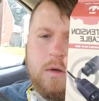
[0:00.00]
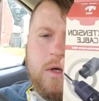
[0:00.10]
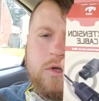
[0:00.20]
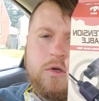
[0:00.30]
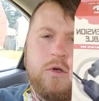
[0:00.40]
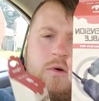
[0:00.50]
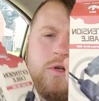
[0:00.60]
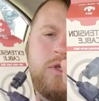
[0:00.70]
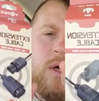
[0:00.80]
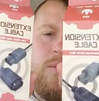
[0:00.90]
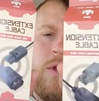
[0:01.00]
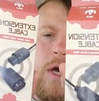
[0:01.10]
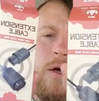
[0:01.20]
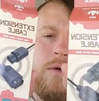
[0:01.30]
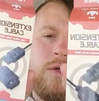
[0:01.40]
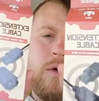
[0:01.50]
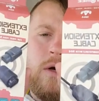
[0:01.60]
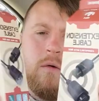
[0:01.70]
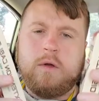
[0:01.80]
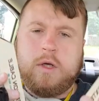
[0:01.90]
These are two of the same thing, so I
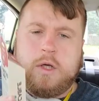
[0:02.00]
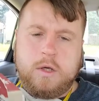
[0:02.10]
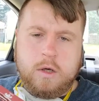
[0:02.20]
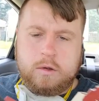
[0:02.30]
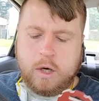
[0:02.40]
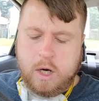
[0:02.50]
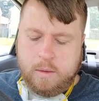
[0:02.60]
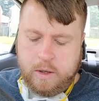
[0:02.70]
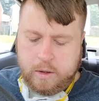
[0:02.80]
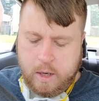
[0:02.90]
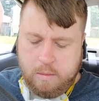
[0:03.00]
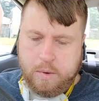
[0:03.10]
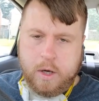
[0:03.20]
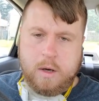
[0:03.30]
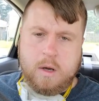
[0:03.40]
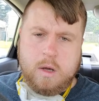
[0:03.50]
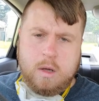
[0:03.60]
don't really need to talk about them, but